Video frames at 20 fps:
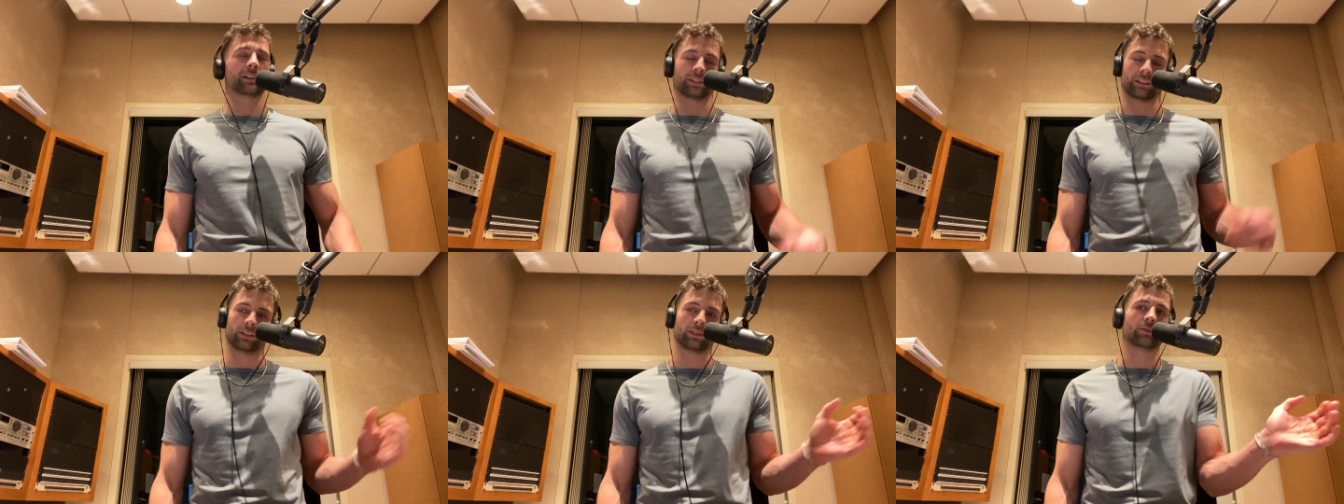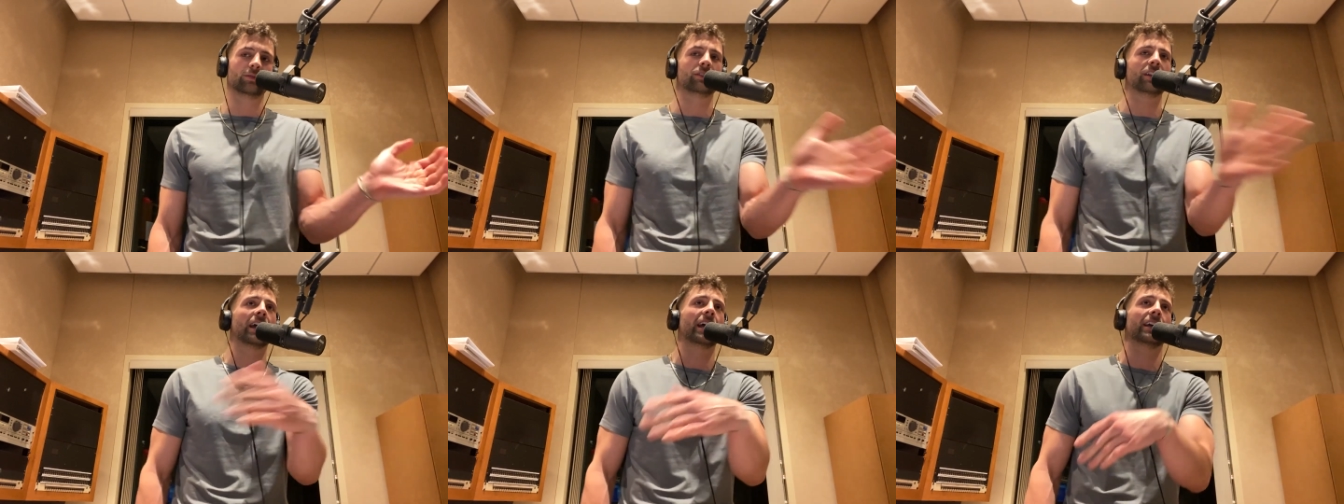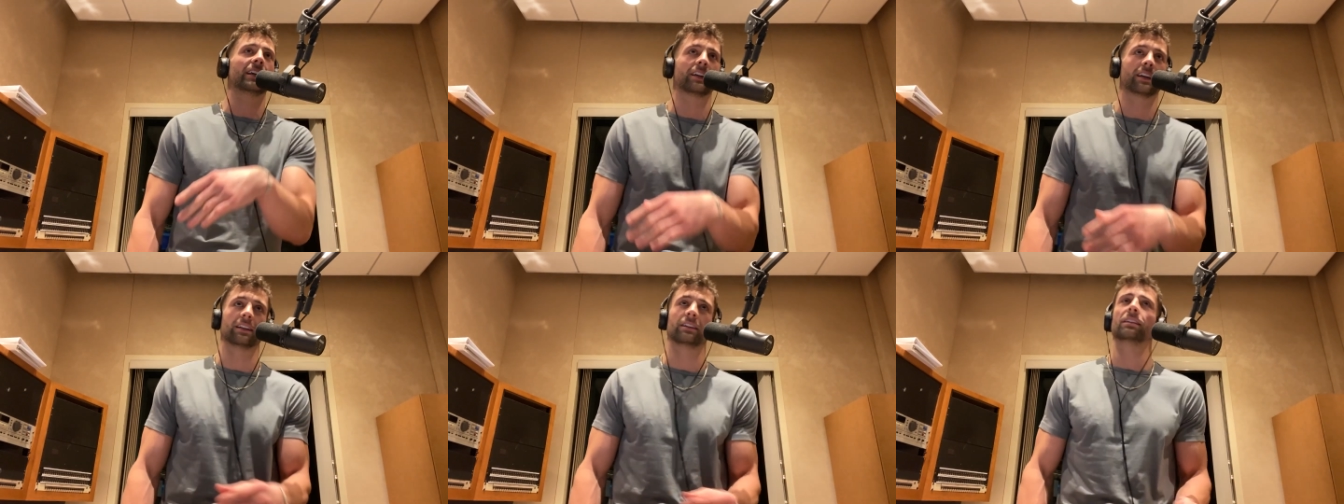You
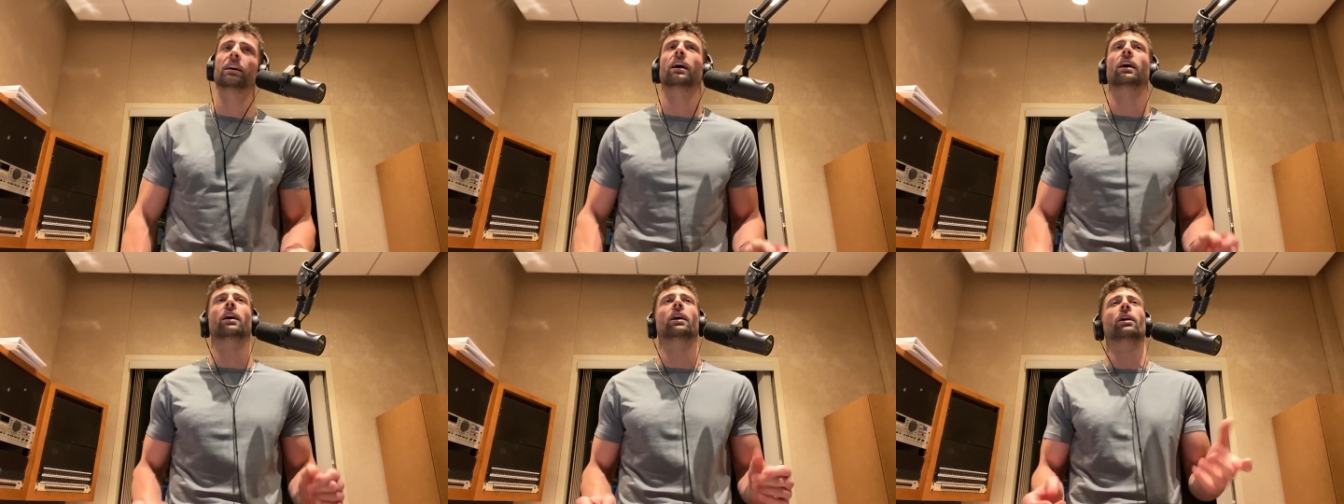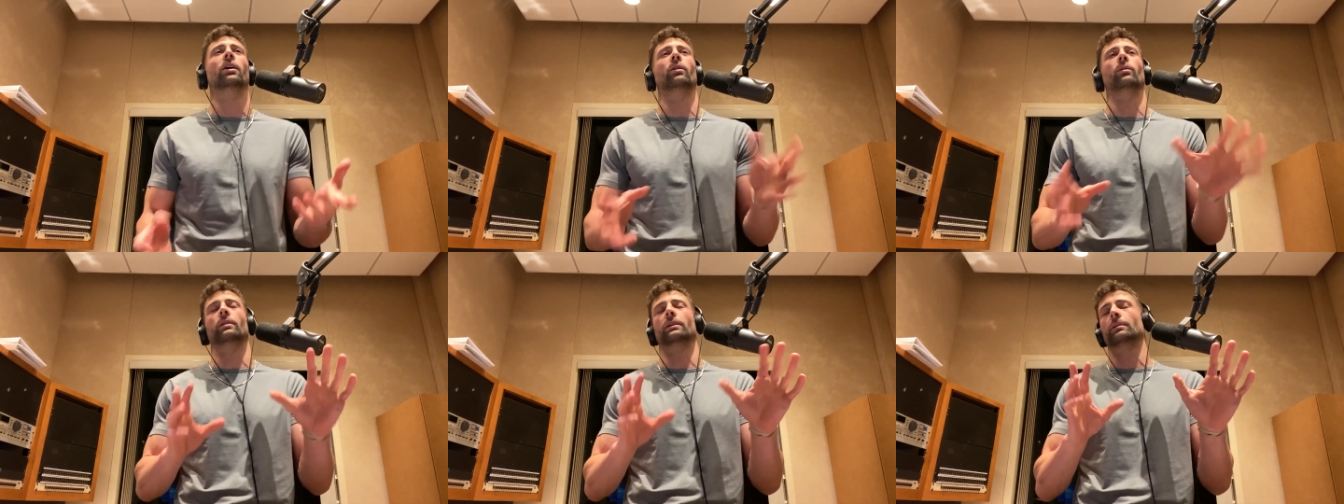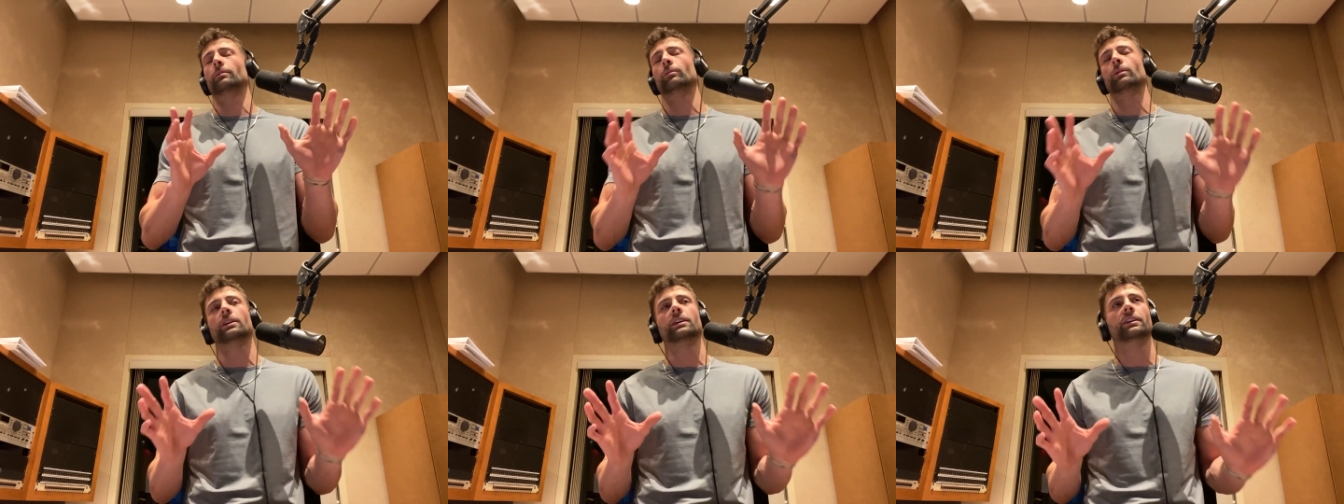take it. No,
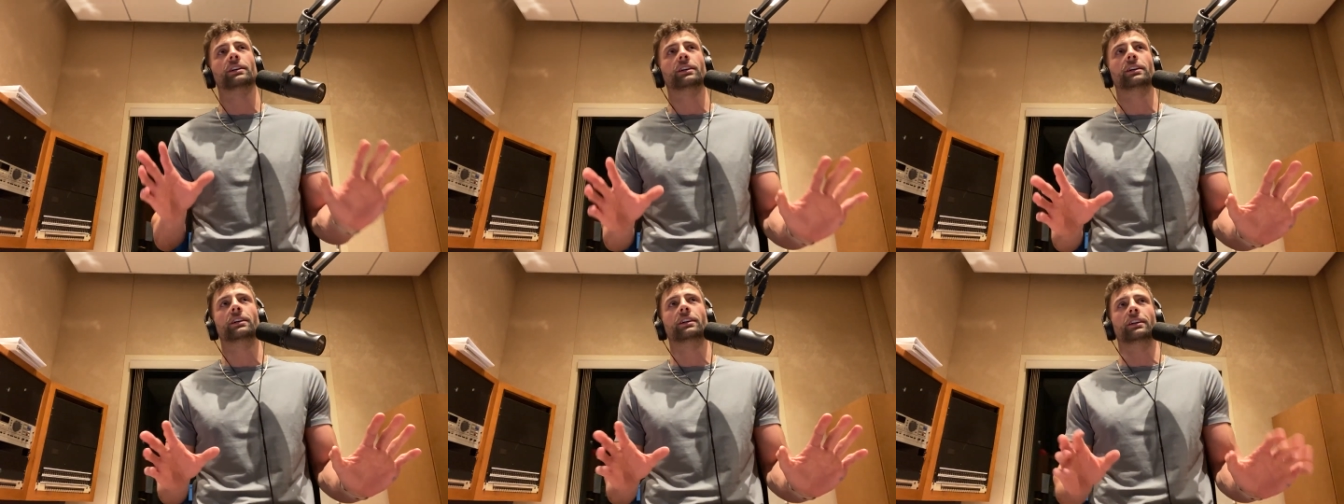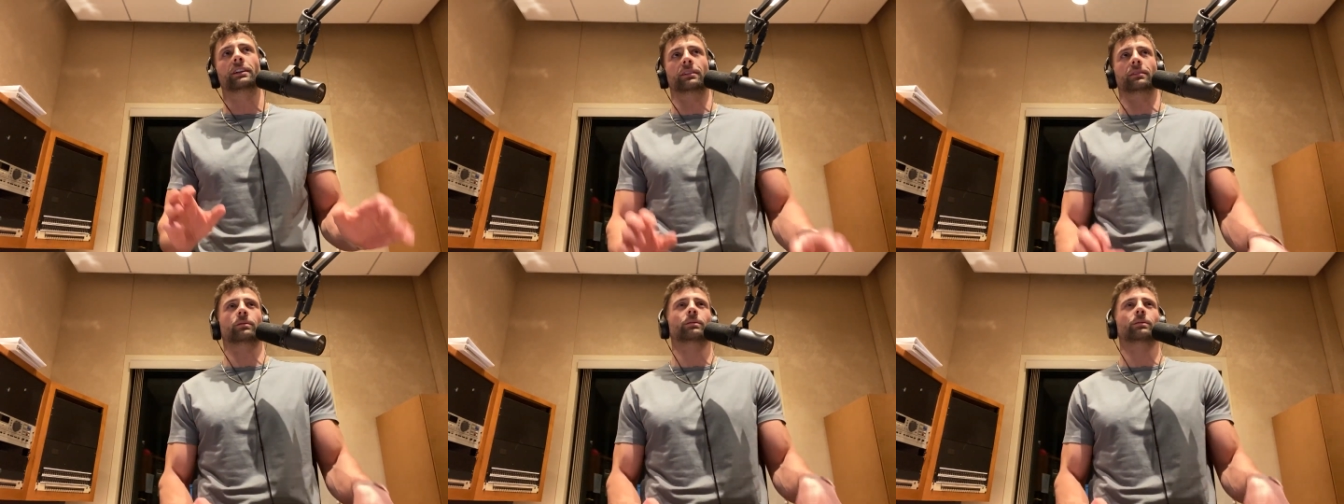uh, we're good.